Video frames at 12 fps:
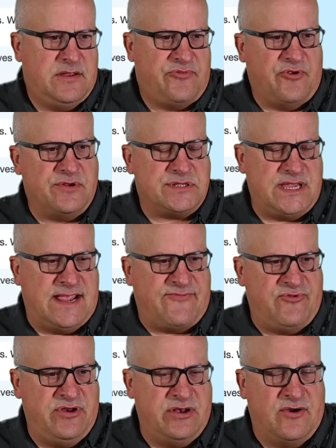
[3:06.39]
Thursday
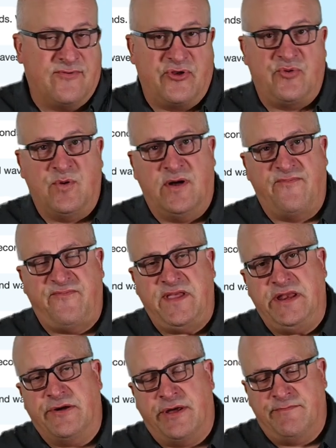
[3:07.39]
afternoon to over 12
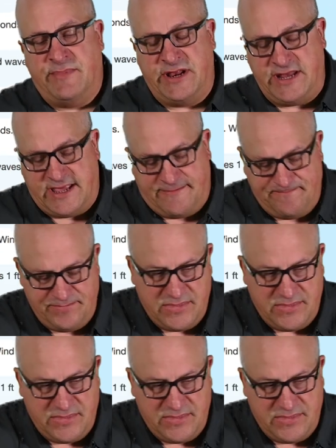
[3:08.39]
feet on Monday.